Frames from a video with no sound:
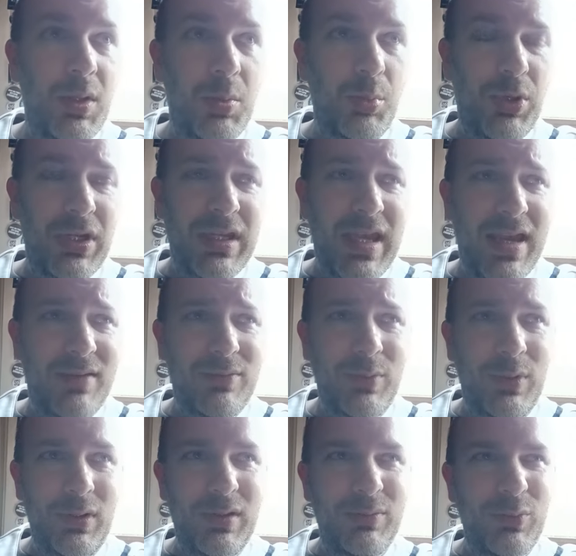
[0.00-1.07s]
But yeah,
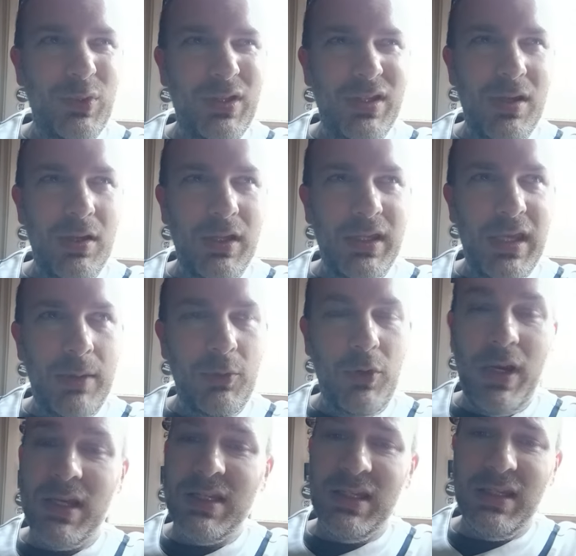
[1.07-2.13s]
really, really ugly game.
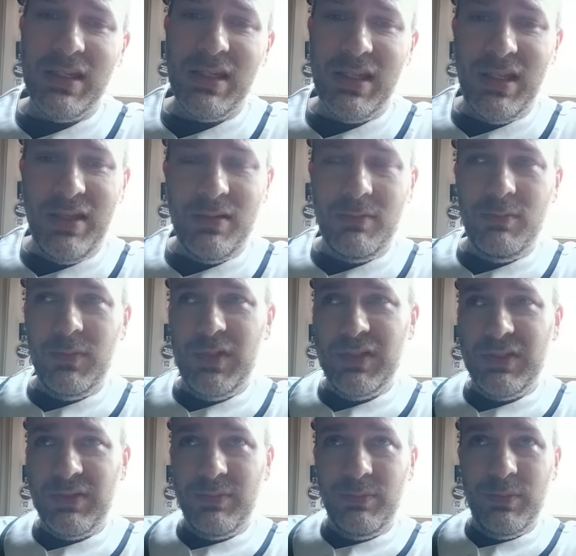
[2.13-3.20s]
Correa did get a hit.
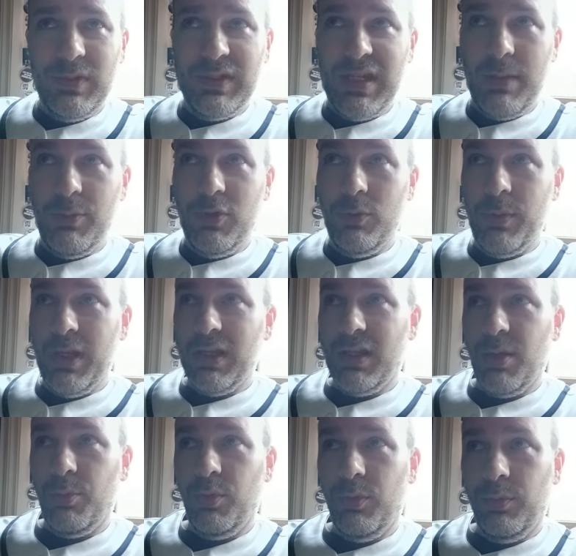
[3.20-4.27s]
His his debut made a
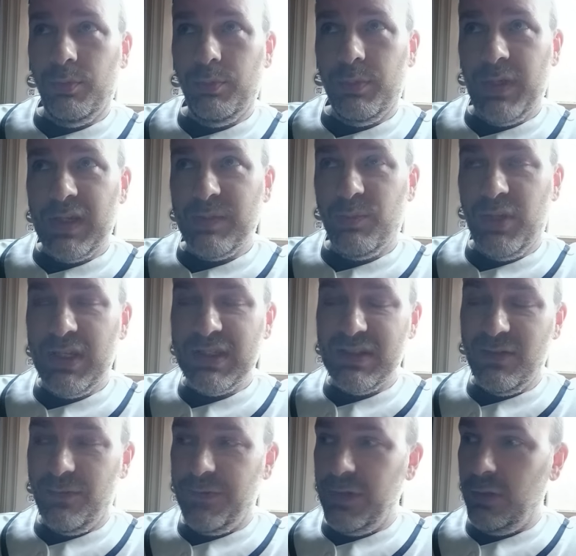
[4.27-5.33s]
couple nice plays in
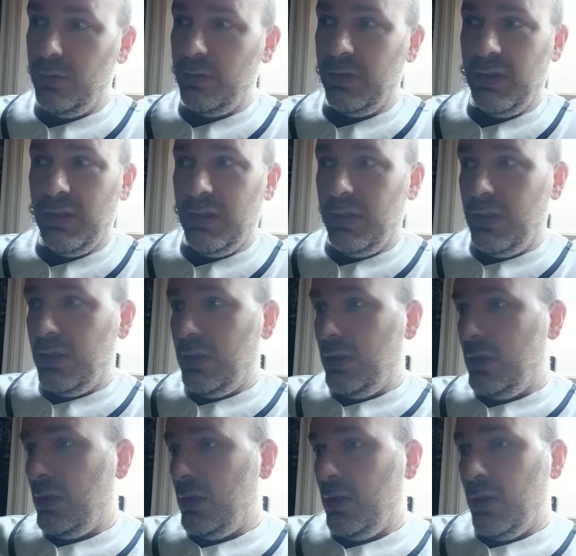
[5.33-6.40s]
the field.
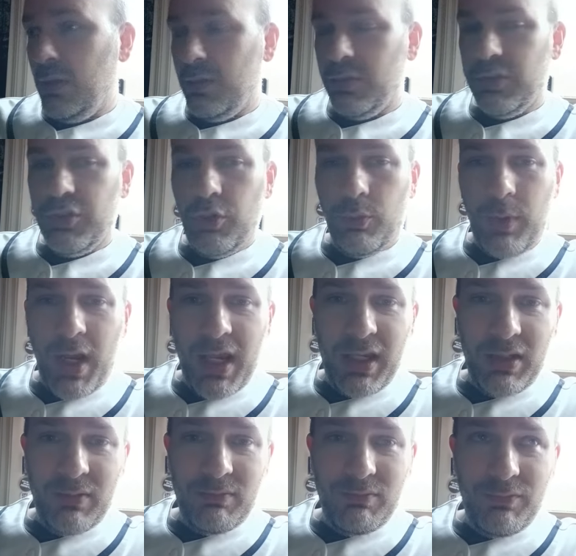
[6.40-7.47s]
Joe
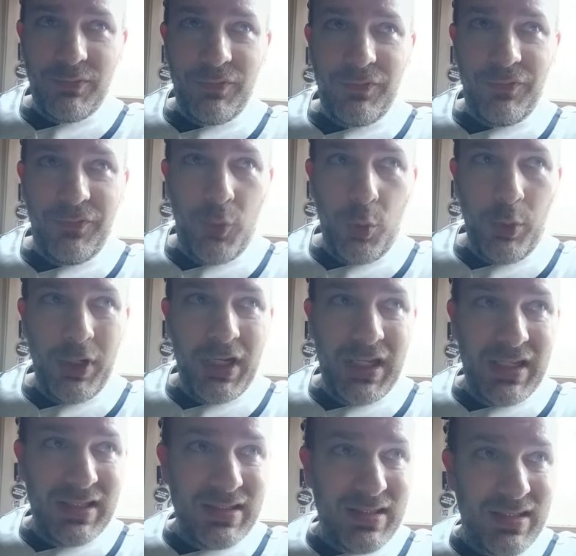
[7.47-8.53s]
Ryan, four
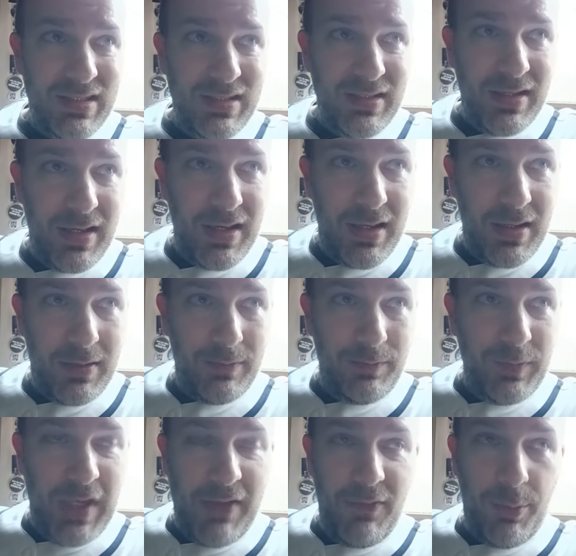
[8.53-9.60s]
innings, uh,
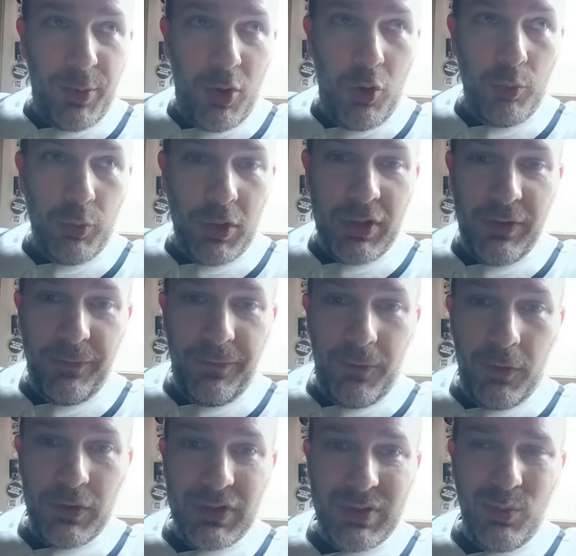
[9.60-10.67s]
gave up a home run in the
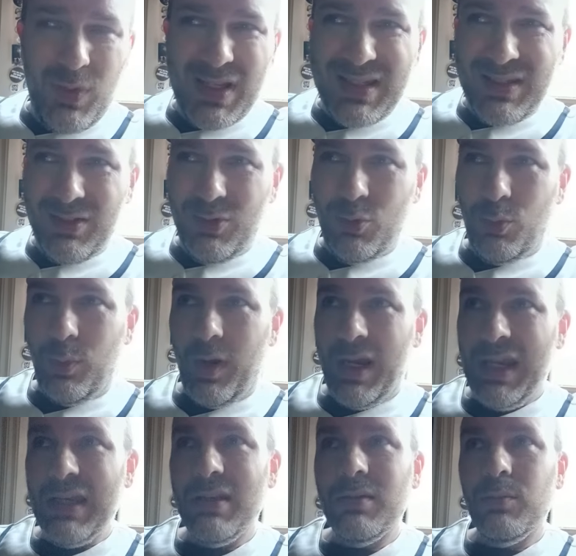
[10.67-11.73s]
first. wasn't
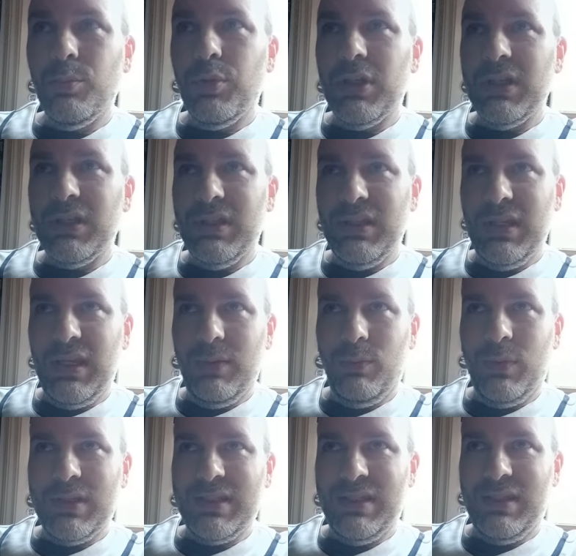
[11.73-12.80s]
great, but it
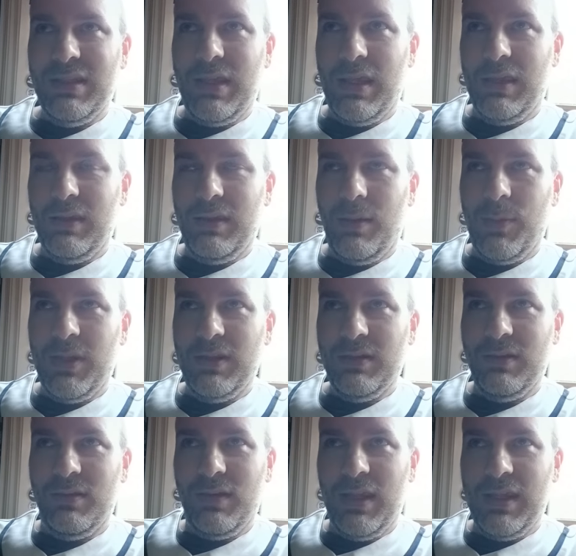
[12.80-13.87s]
wasn't like I mean,
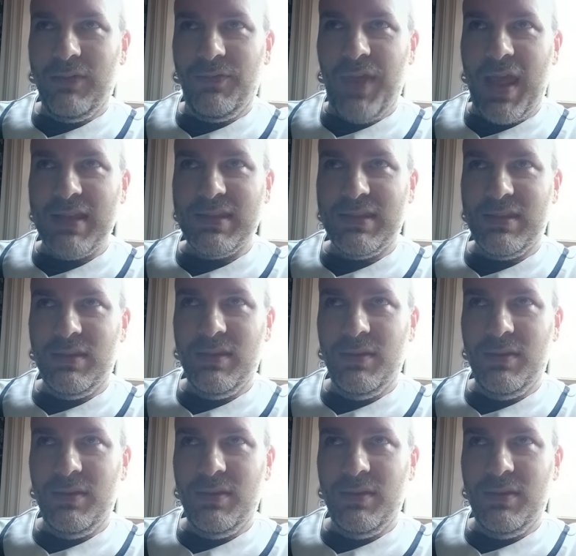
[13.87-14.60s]
like if that's